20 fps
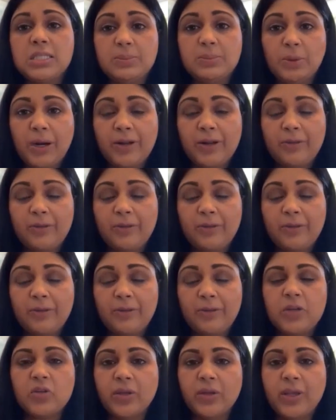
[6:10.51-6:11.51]
spread of
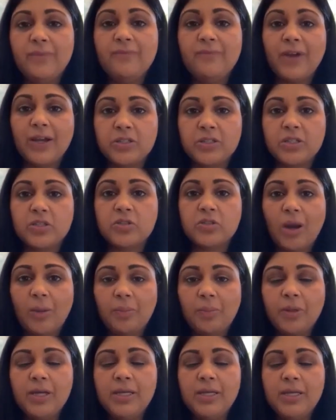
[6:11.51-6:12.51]
potentially
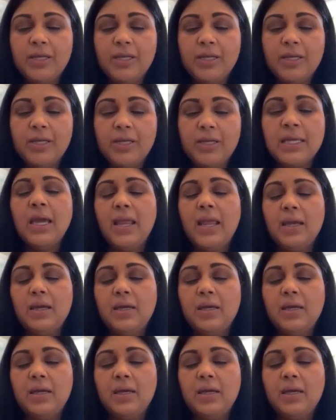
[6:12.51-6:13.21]
infectious droplets,